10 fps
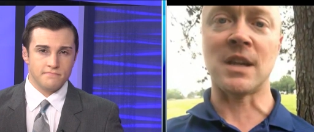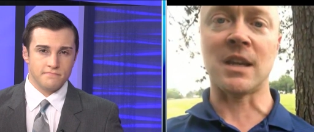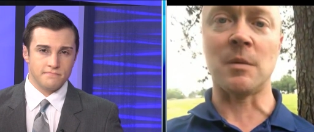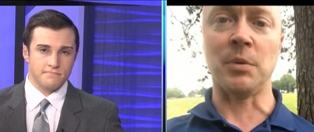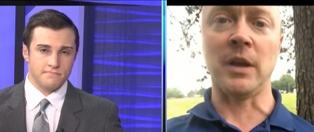Speaker 1: are
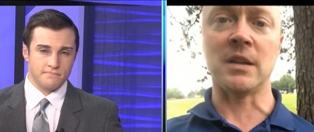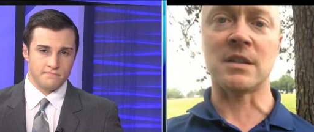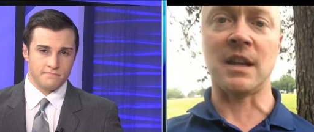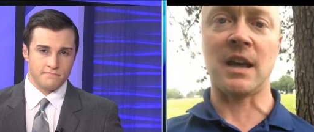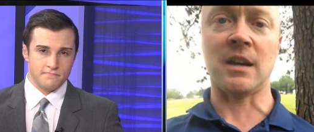taking
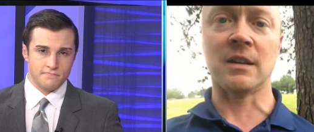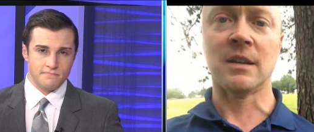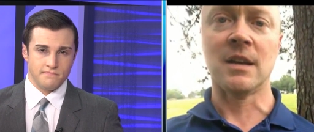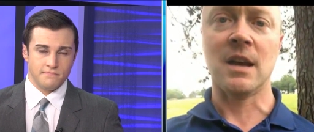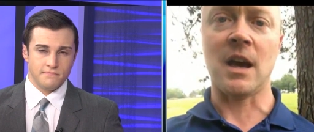place and how to
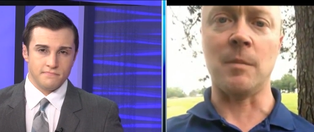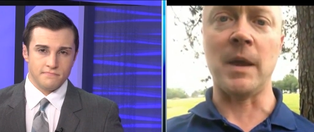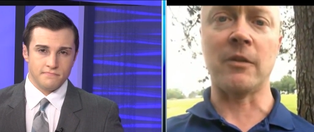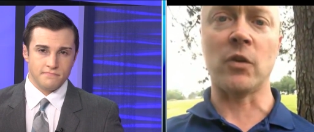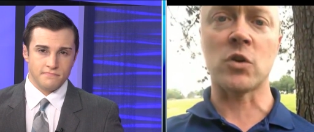how to
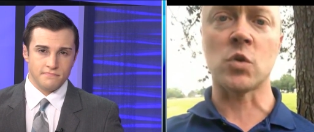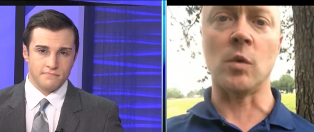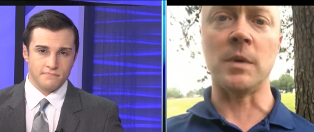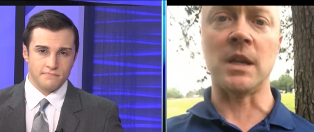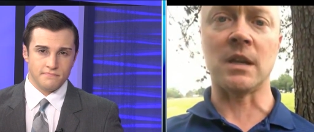make
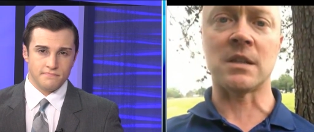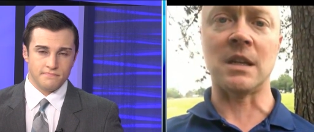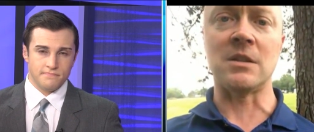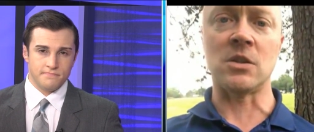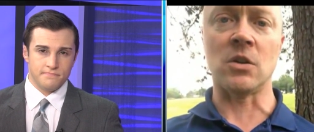virtual meetings
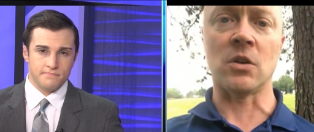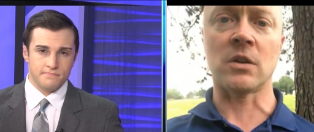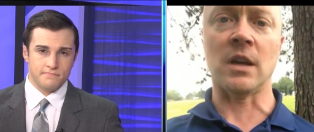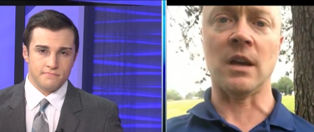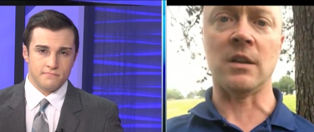easier.
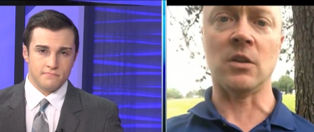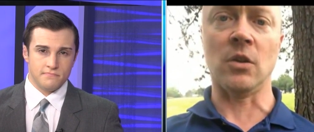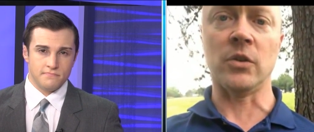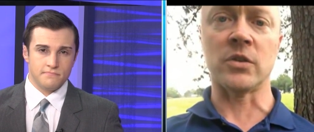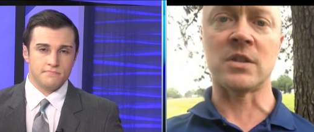Uh,
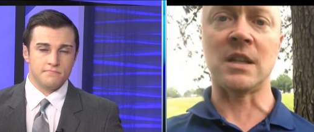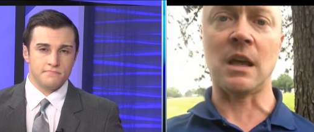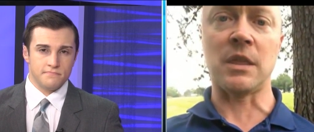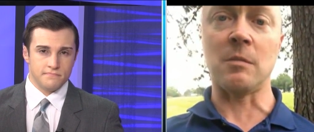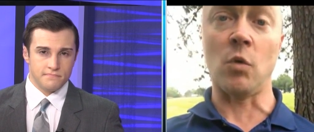you'll you'll see
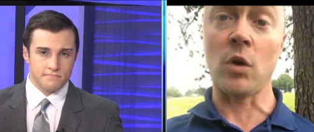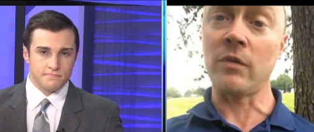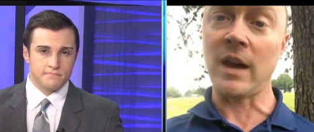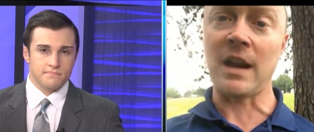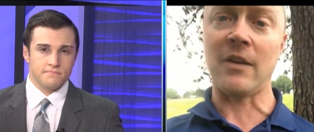I think more
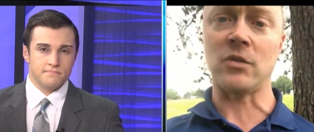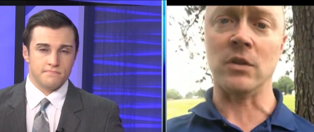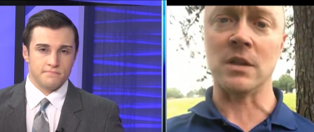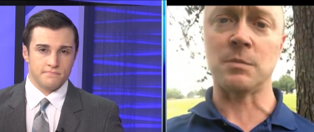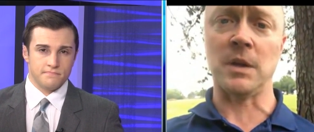of that after
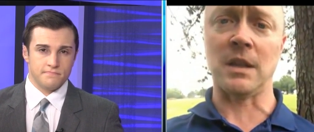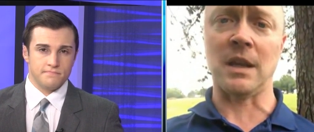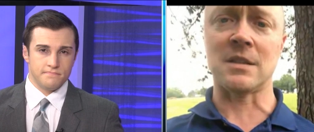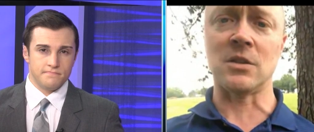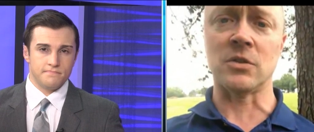this, but I
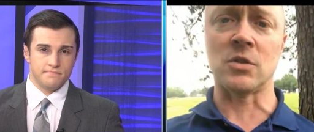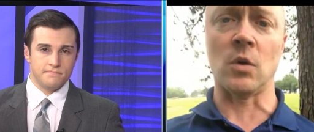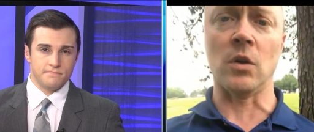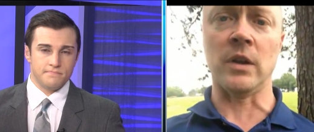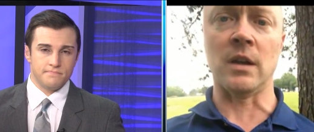think it's still
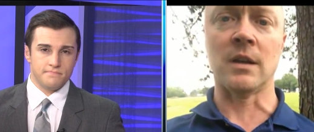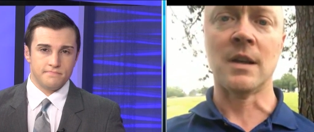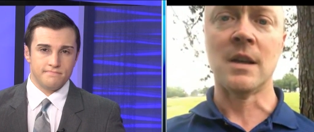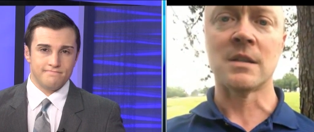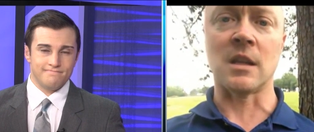too early to
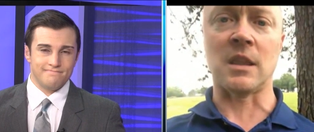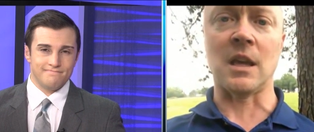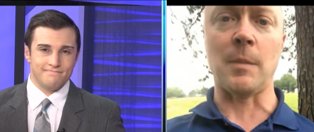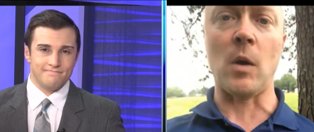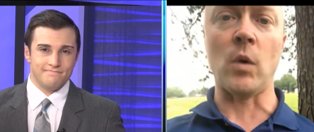to
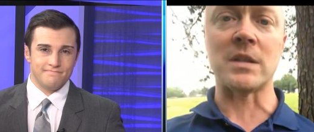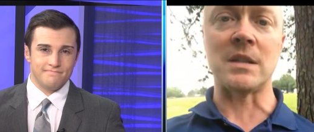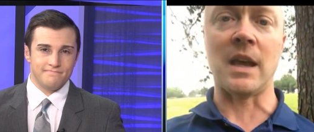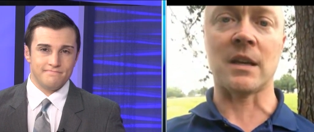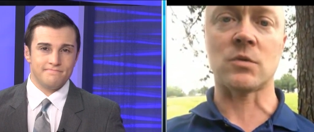think about what's
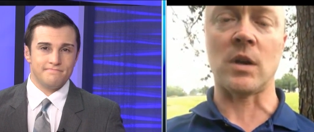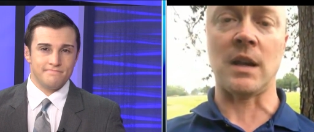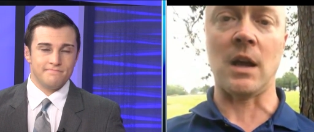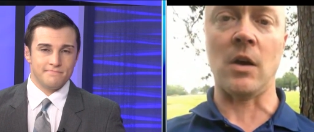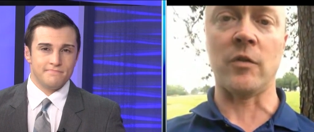next. Right
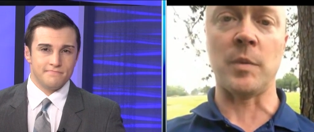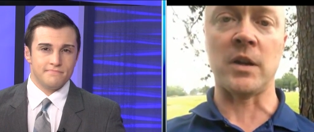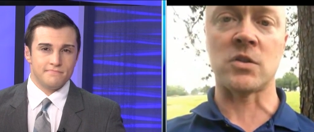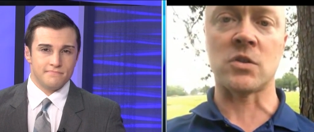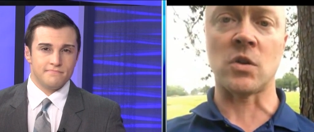now,
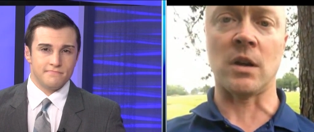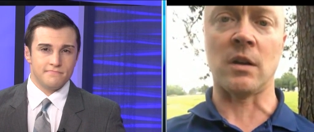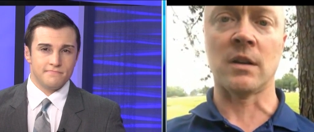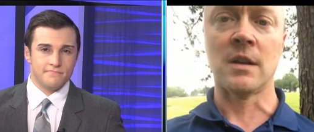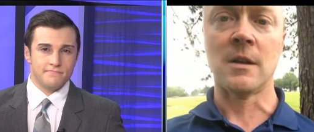everybody's trying
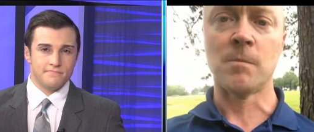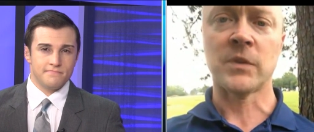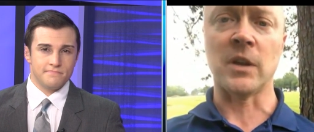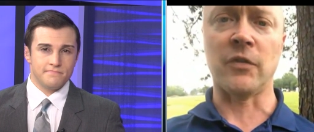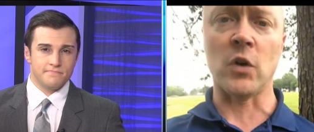to
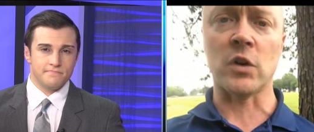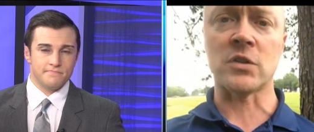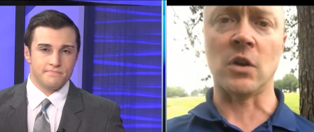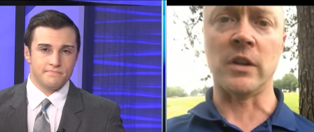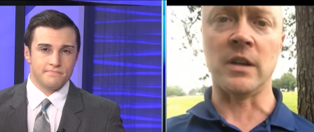to
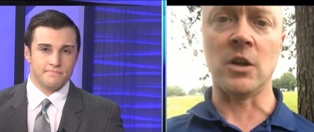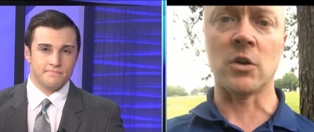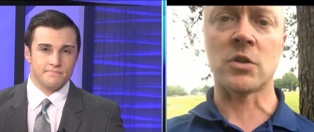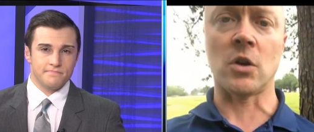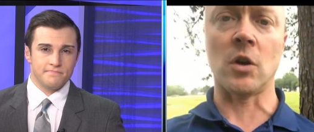focus on the
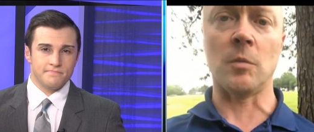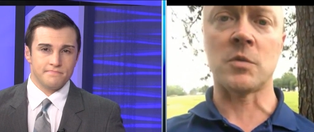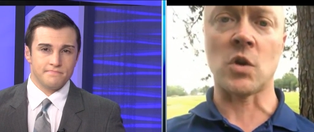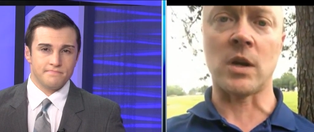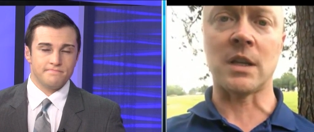near
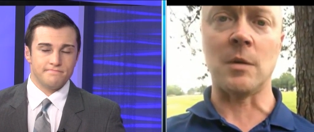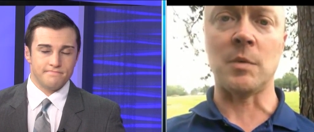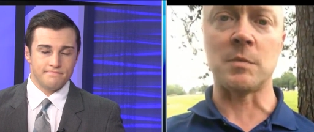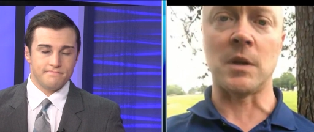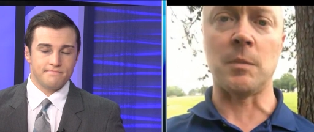term, trying to keep
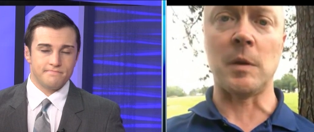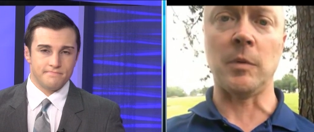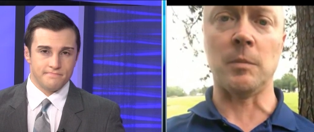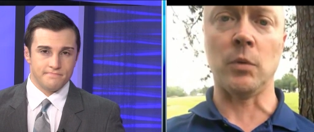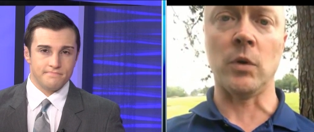as many
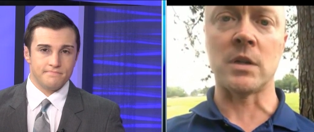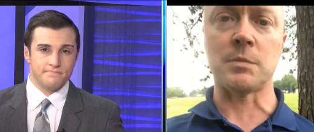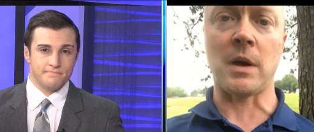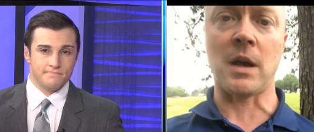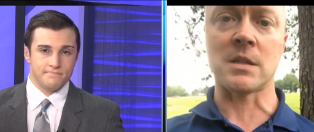people employed as
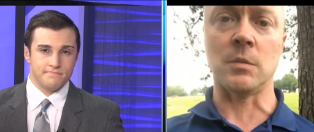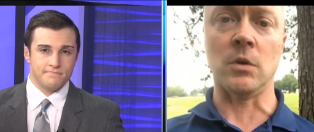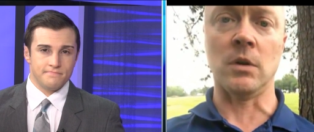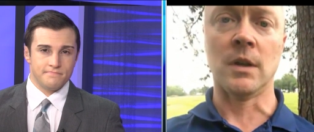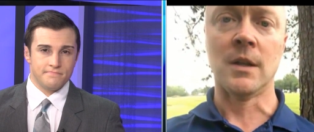
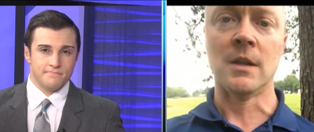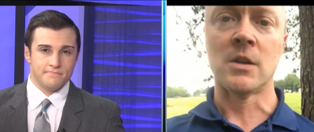possible,